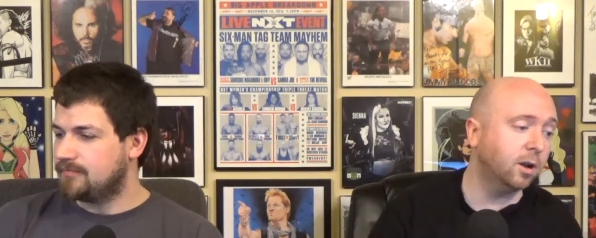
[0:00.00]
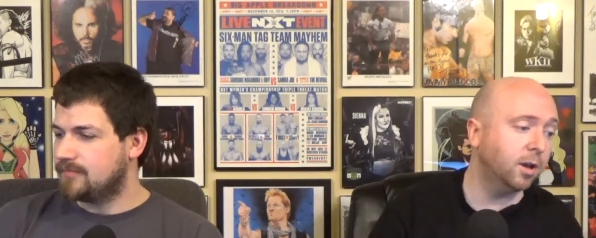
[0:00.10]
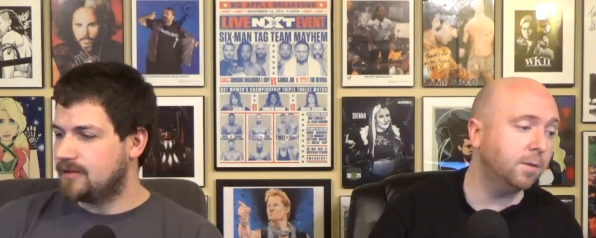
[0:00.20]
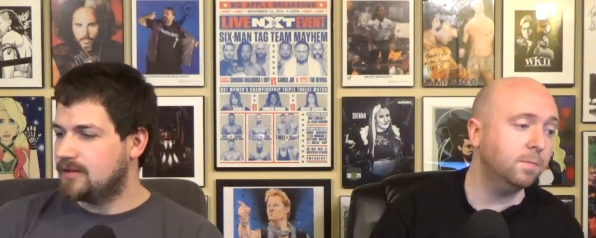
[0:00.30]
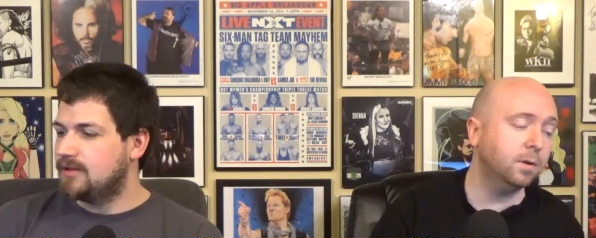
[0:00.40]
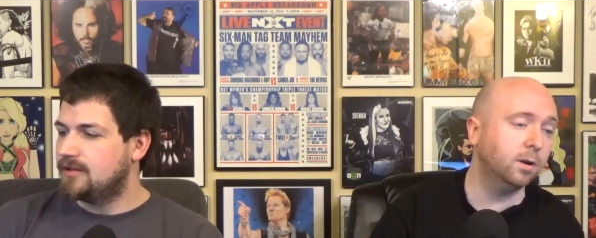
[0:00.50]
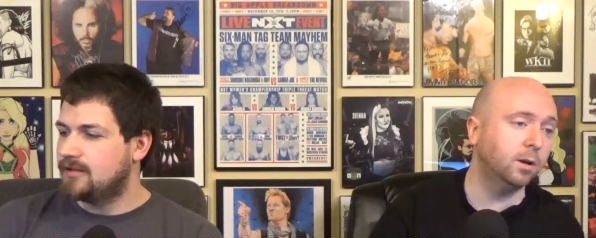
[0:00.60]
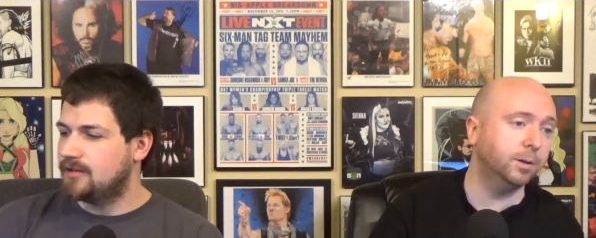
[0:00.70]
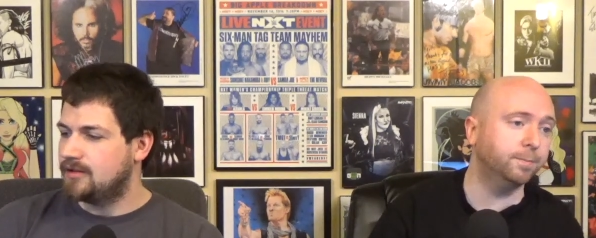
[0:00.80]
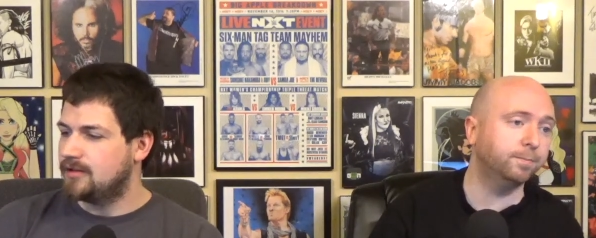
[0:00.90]
Speaker 1: time.
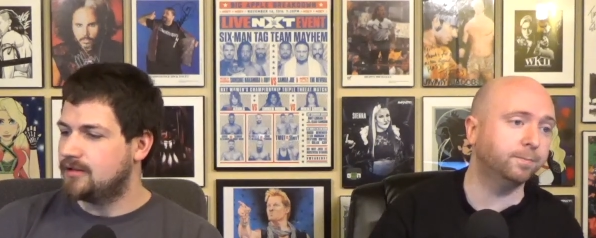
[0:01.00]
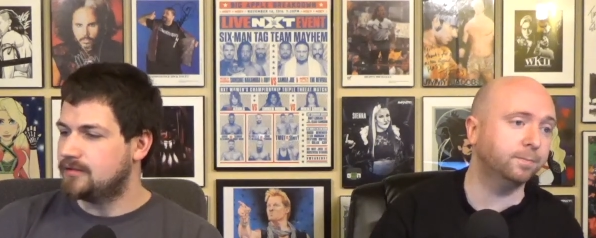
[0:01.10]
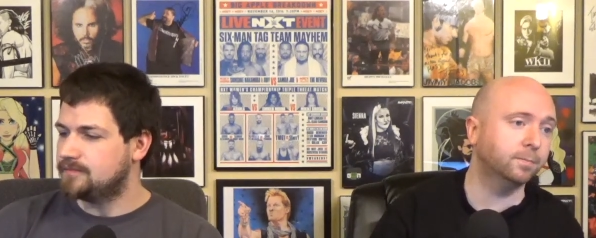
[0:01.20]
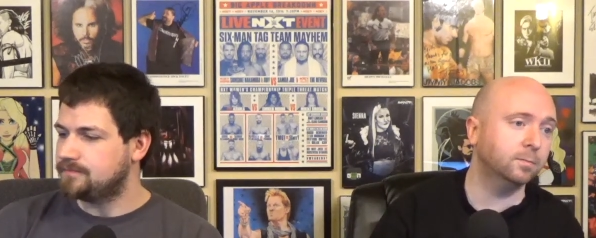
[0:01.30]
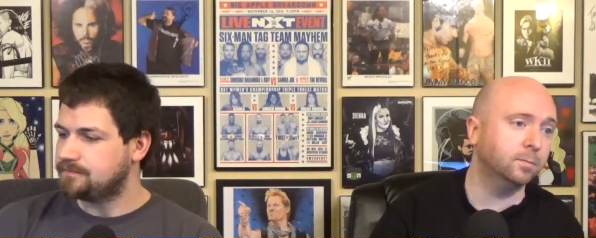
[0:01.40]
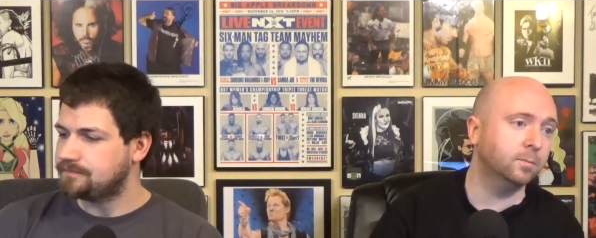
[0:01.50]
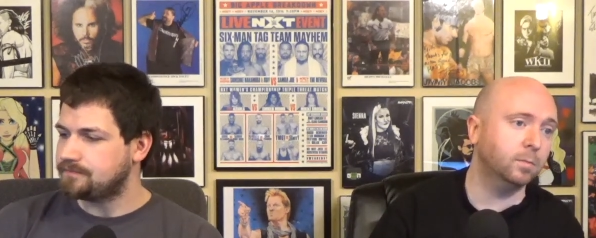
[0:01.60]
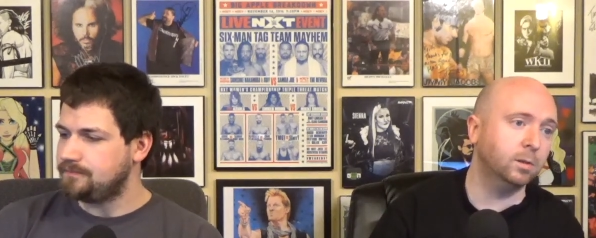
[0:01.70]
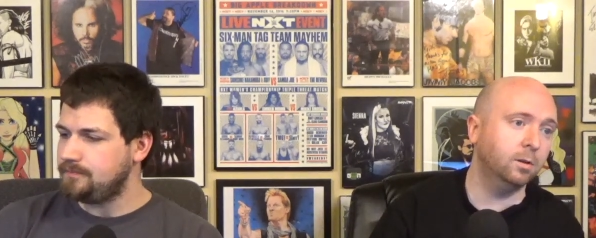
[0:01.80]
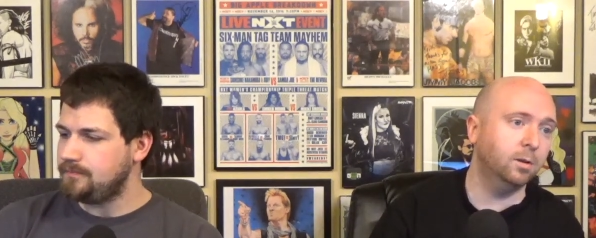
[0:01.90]
Um,
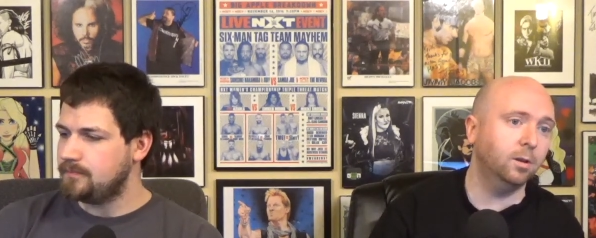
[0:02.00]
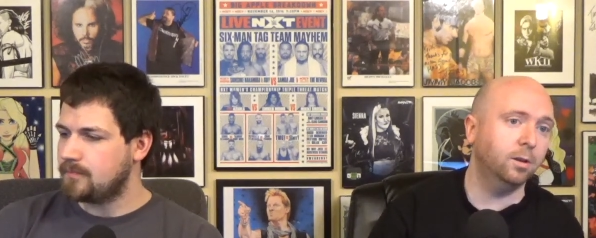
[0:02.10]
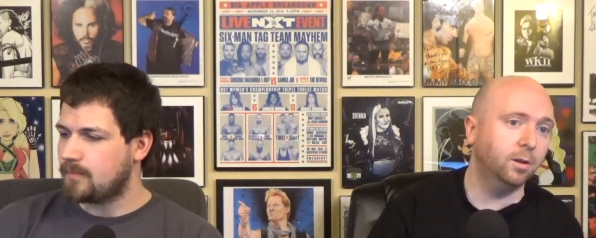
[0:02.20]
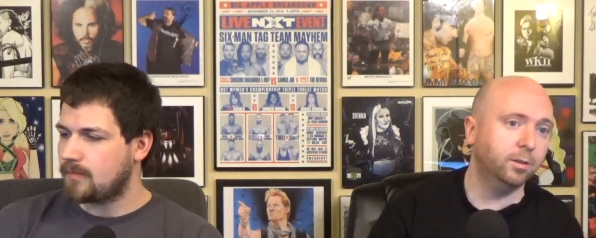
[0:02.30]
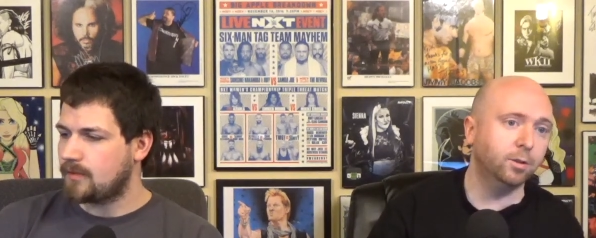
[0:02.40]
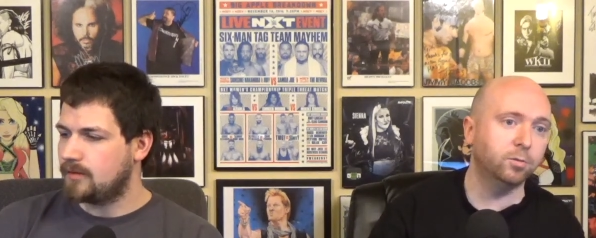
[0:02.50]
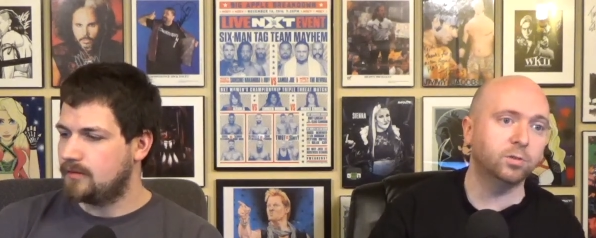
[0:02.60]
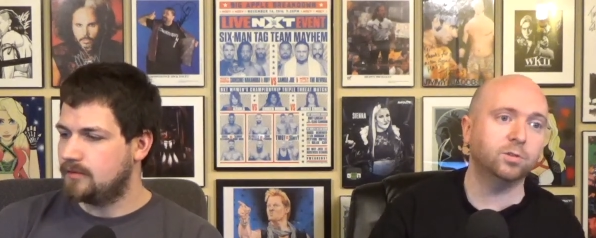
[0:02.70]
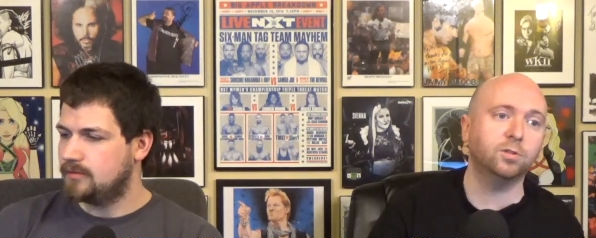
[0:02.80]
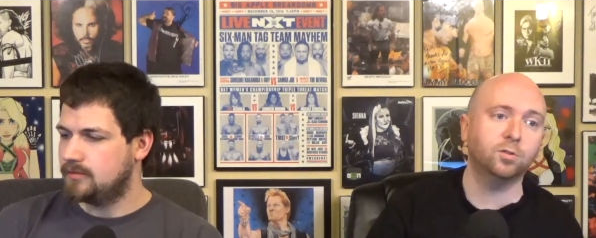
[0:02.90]
there
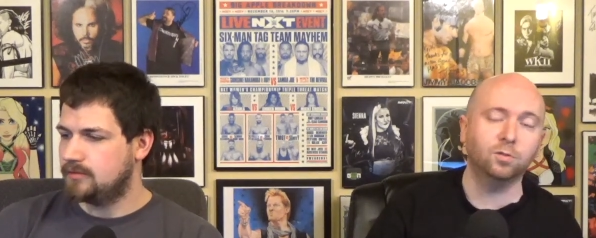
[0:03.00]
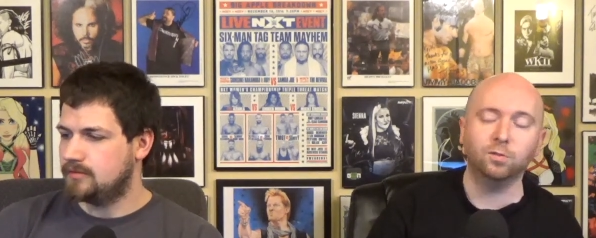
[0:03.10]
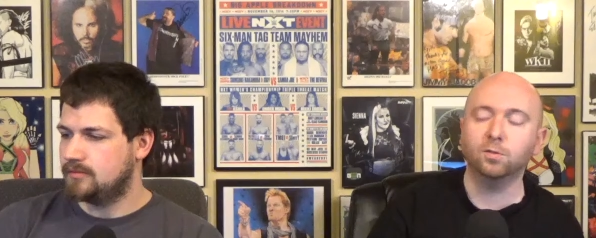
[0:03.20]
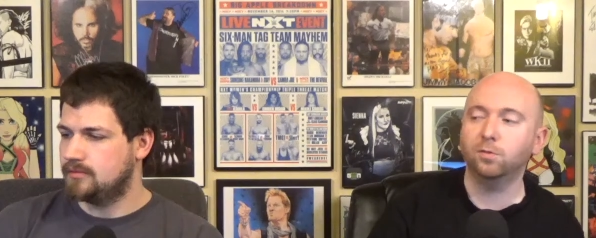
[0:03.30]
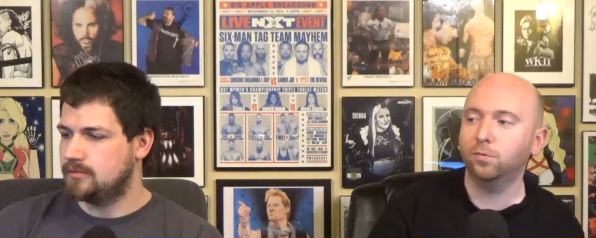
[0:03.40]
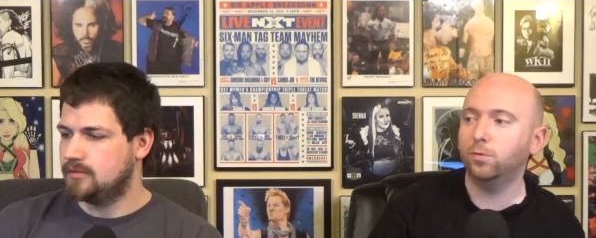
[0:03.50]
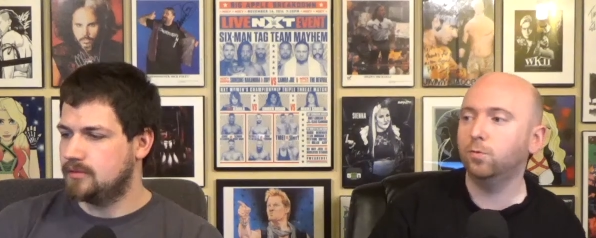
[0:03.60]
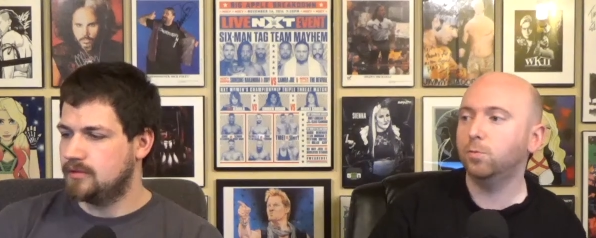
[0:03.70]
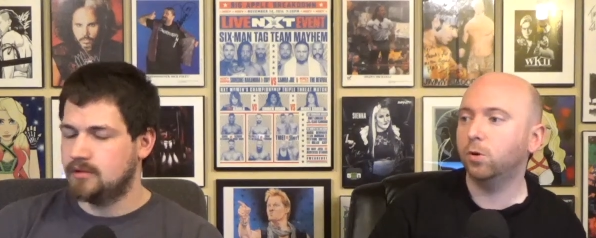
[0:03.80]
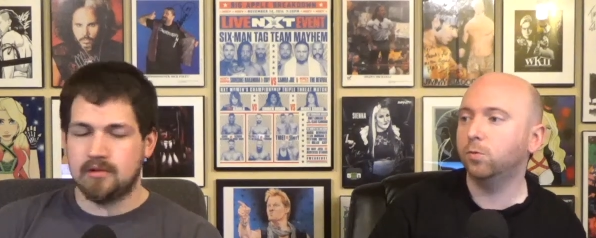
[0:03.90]
was a
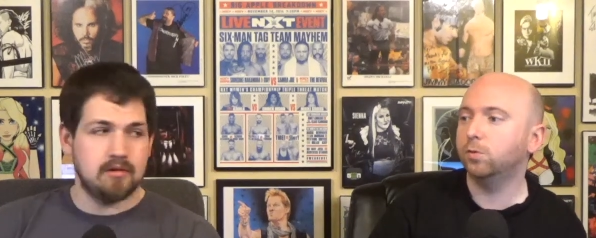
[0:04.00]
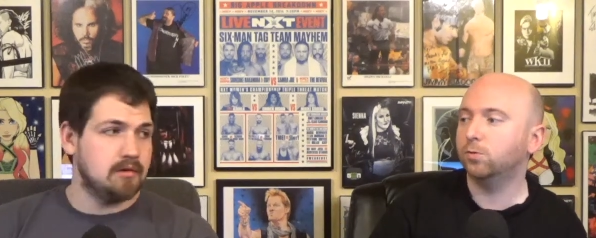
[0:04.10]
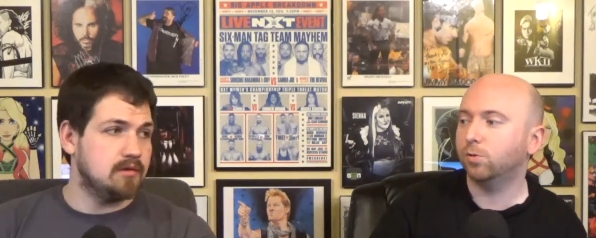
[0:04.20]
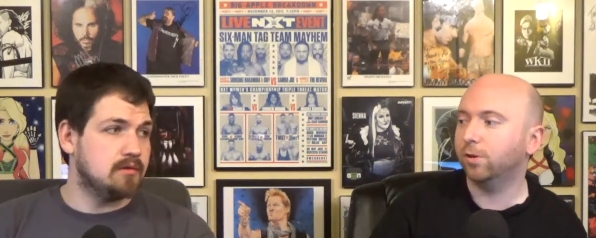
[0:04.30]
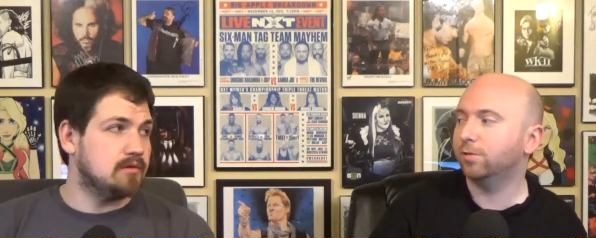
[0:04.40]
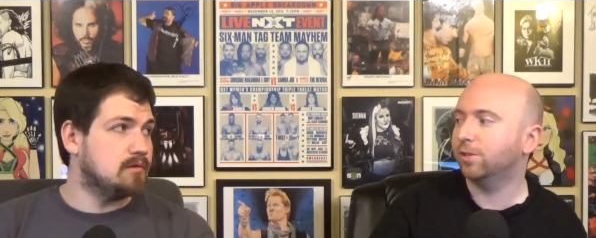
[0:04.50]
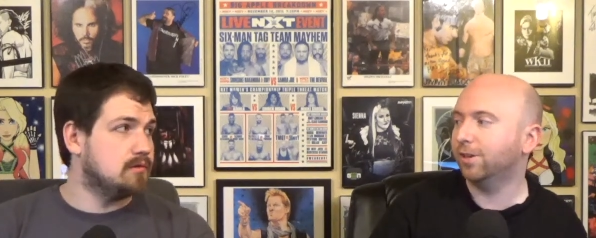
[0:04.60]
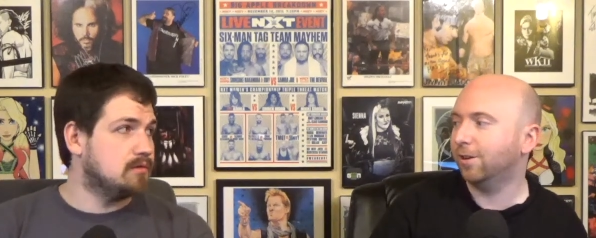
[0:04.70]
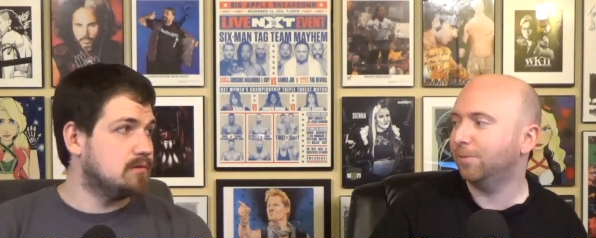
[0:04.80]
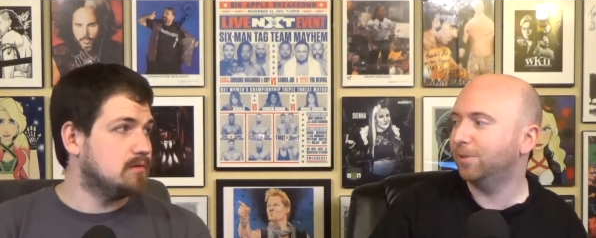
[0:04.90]
few moments where I was
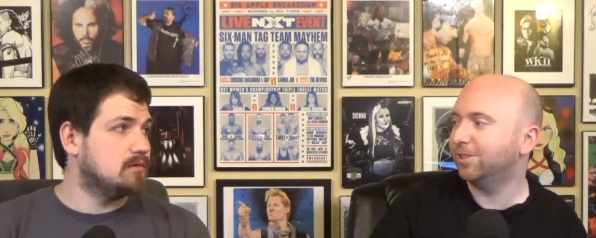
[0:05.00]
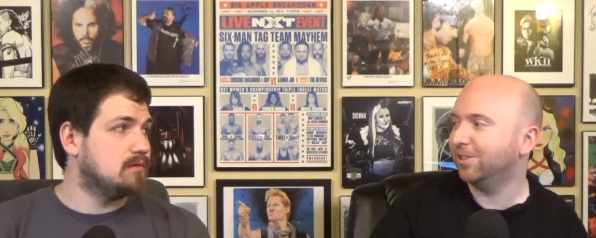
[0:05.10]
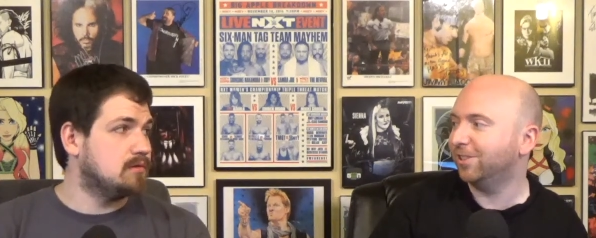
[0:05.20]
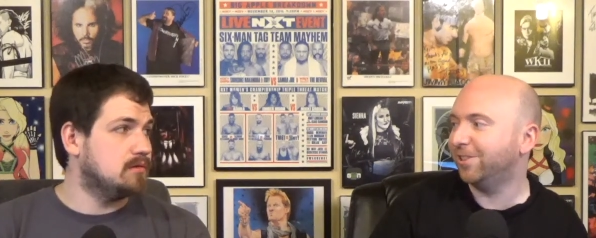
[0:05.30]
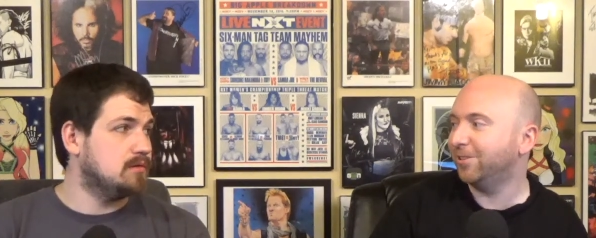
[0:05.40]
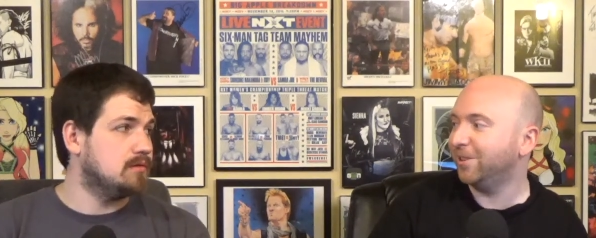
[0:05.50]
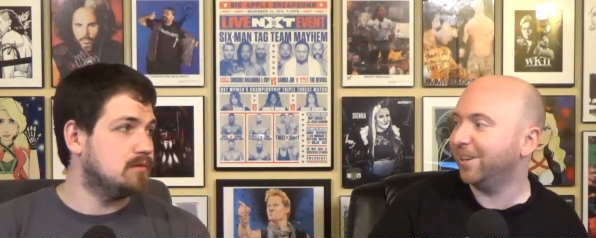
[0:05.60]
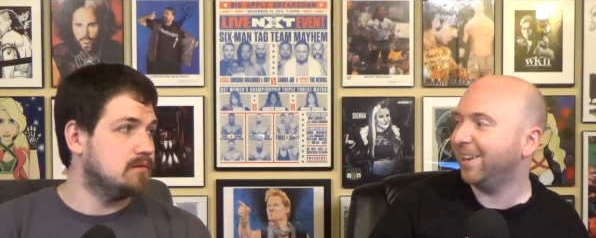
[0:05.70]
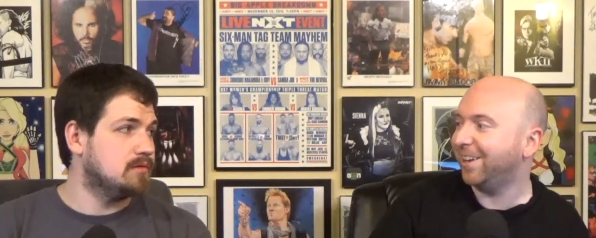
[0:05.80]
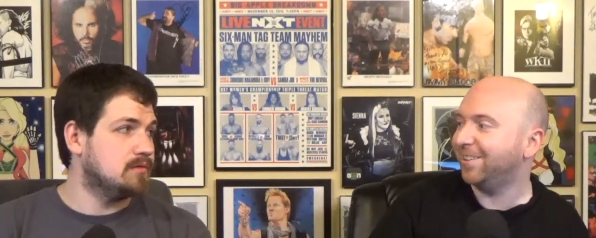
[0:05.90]
like, "Oh, he's gonna do it
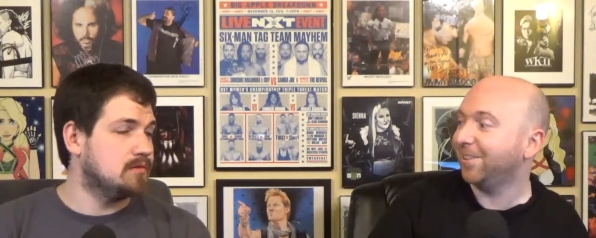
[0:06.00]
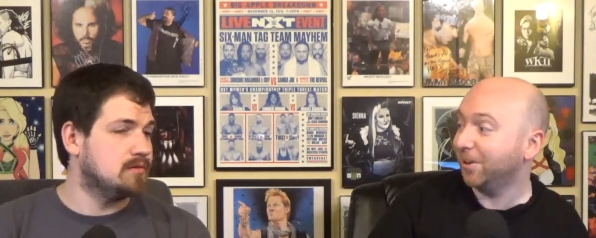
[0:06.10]
again."